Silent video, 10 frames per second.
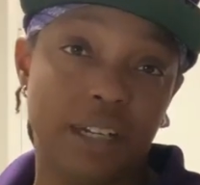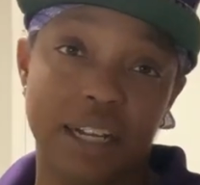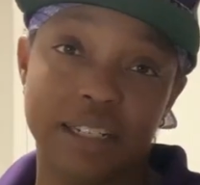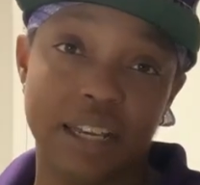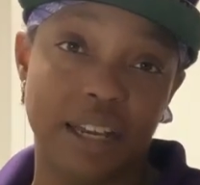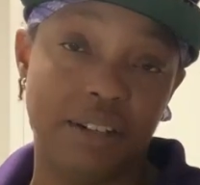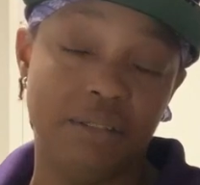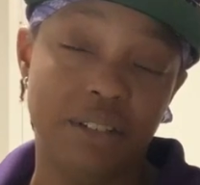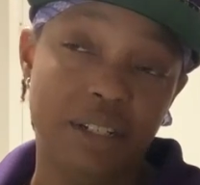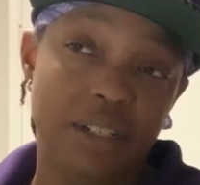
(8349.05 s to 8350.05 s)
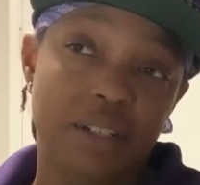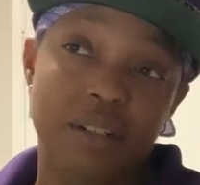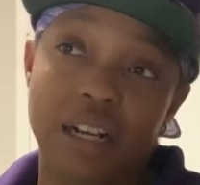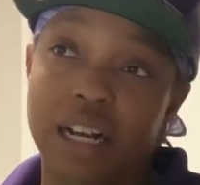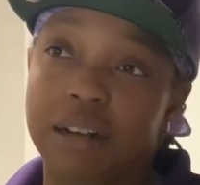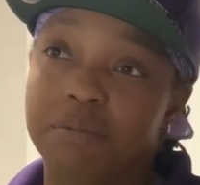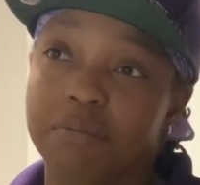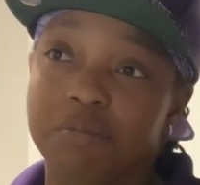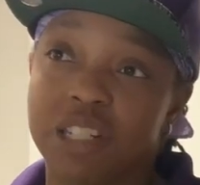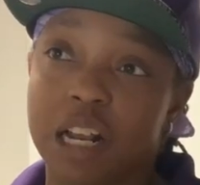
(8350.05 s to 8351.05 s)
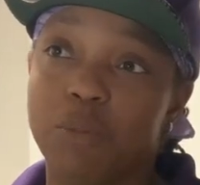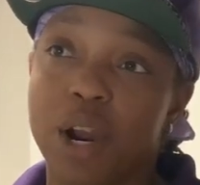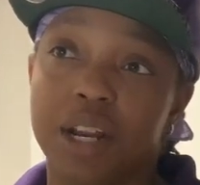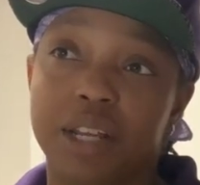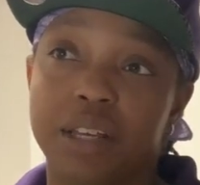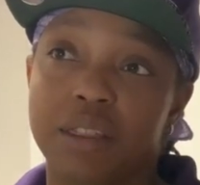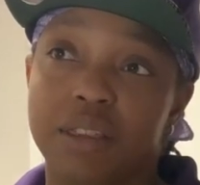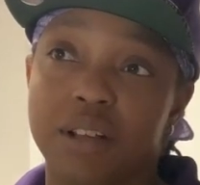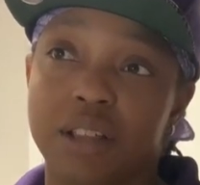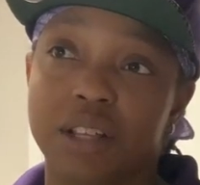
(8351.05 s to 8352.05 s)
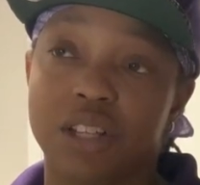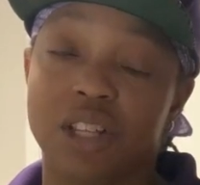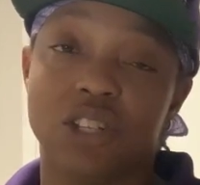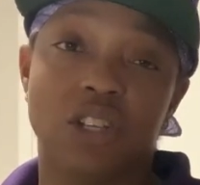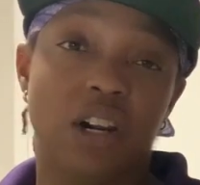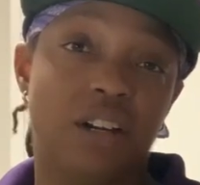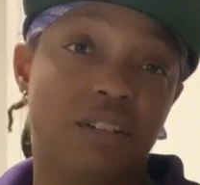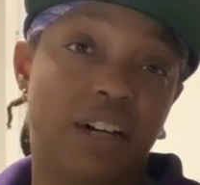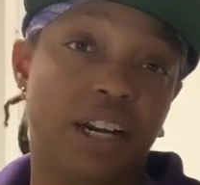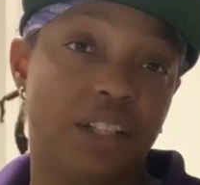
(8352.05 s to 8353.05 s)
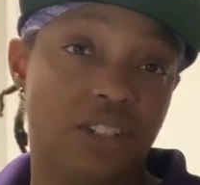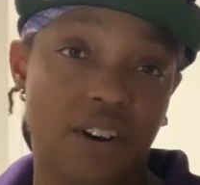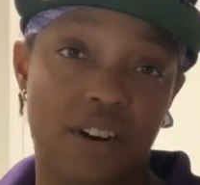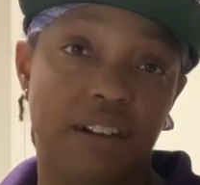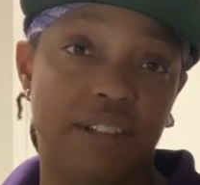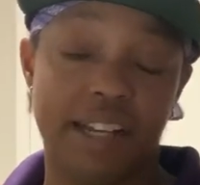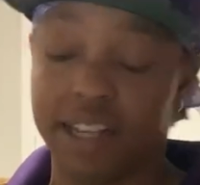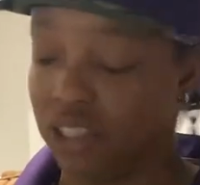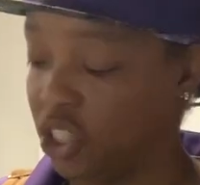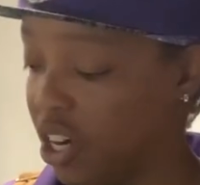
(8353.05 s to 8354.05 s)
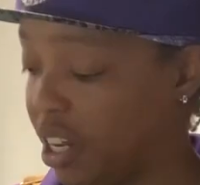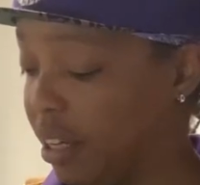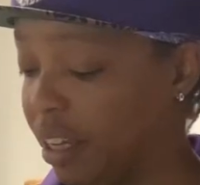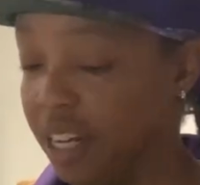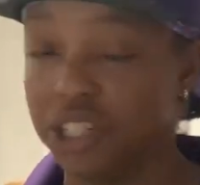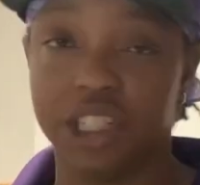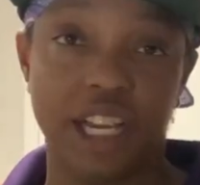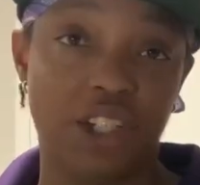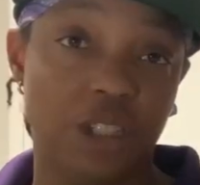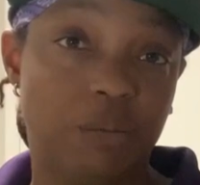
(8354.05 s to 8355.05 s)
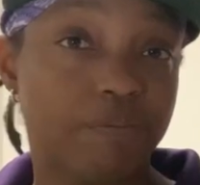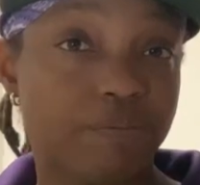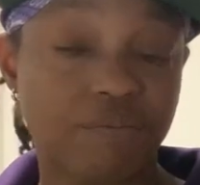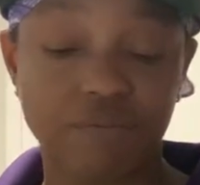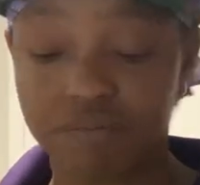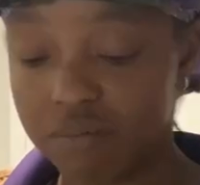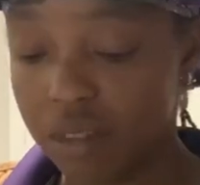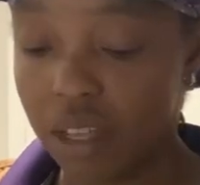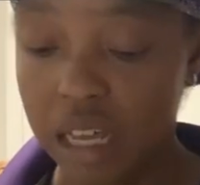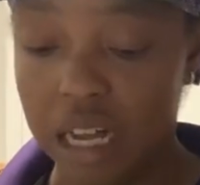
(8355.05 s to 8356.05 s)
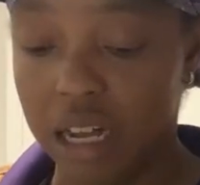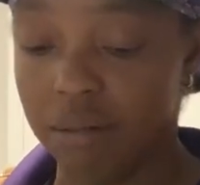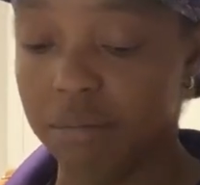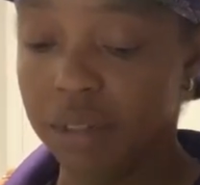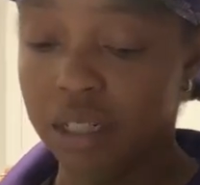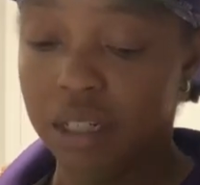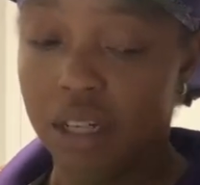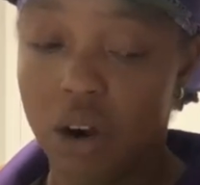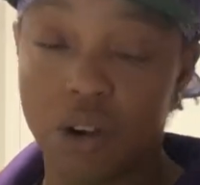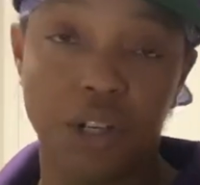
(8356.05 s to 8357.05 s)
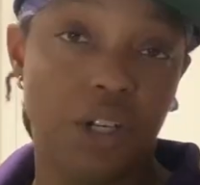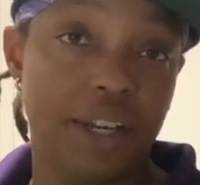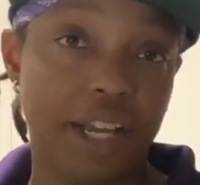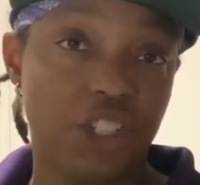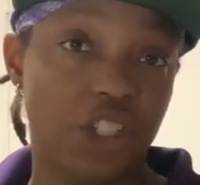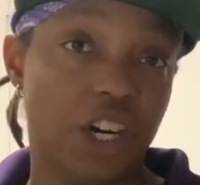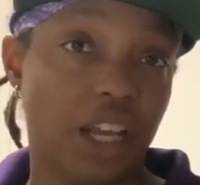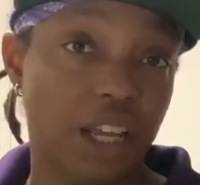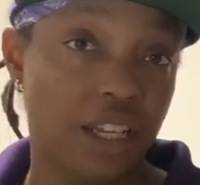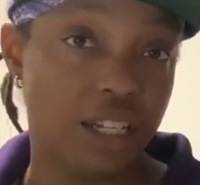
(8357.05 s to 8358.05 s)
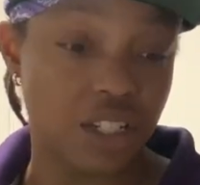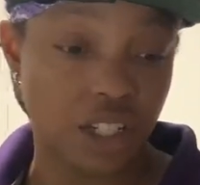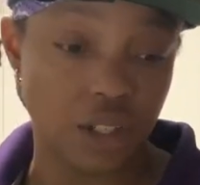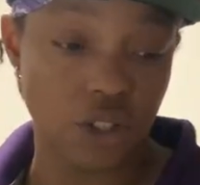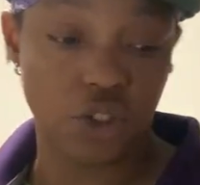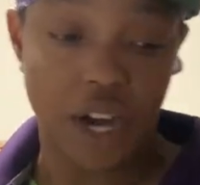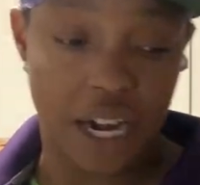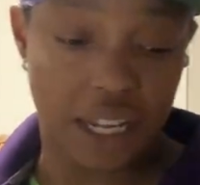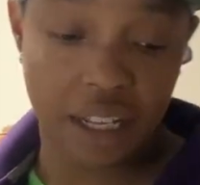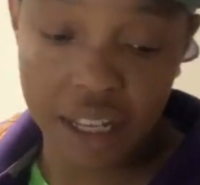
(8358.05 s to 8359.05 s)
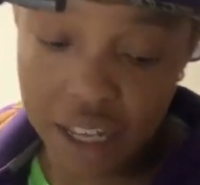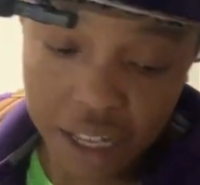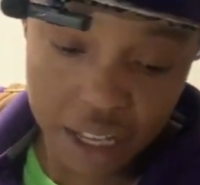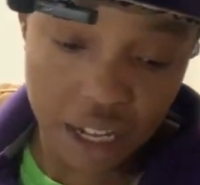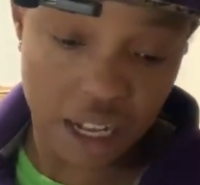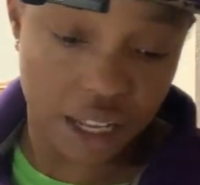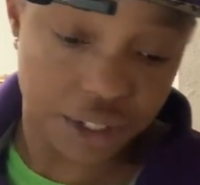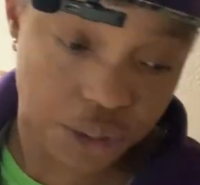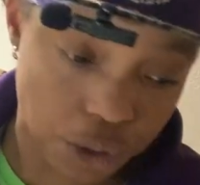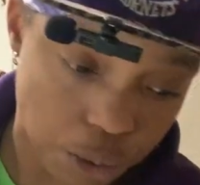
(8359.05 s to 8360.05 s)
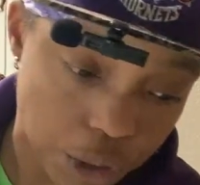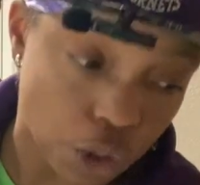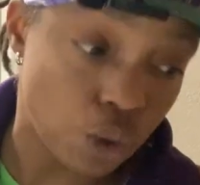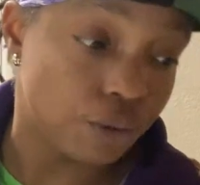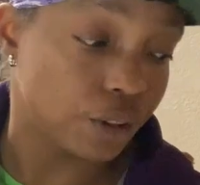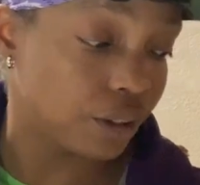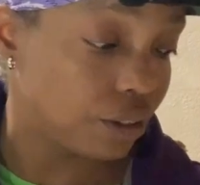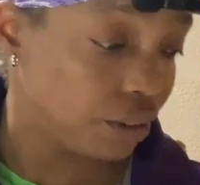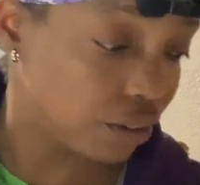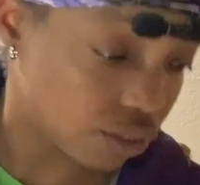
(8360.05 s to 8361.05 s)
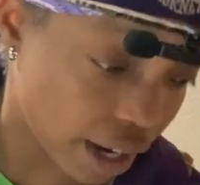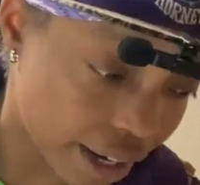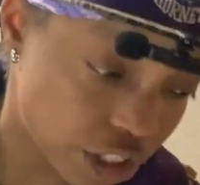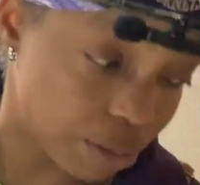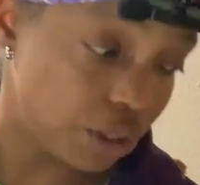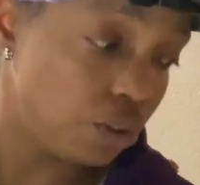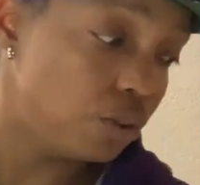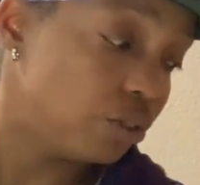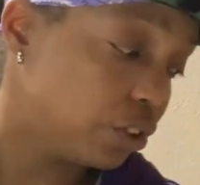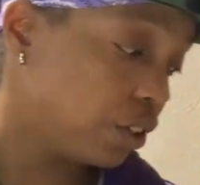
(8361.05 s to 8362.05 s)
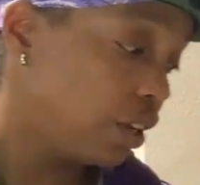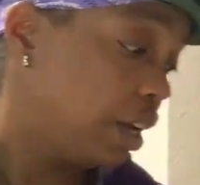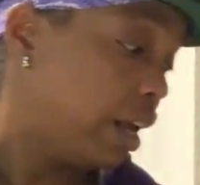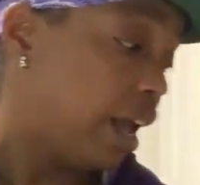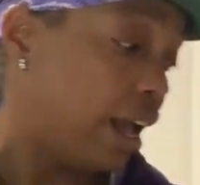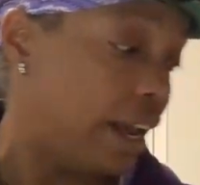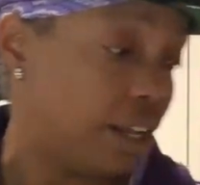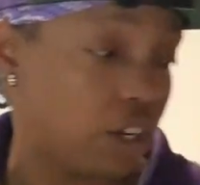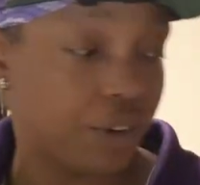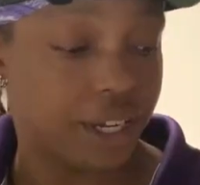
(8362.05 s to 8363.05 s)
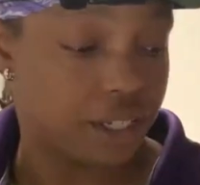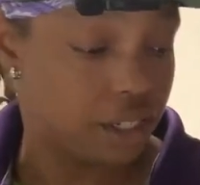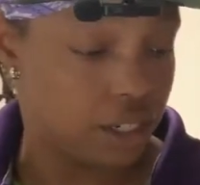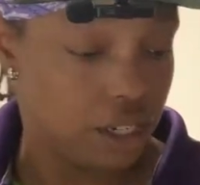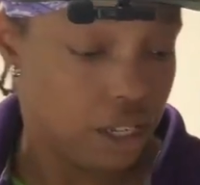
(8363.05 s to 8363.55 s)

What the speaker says: Like I said, celebrating the start, right, the start of the next journey in education, um, or the next journey in skills training, to maneuver, right, to maneuver and increase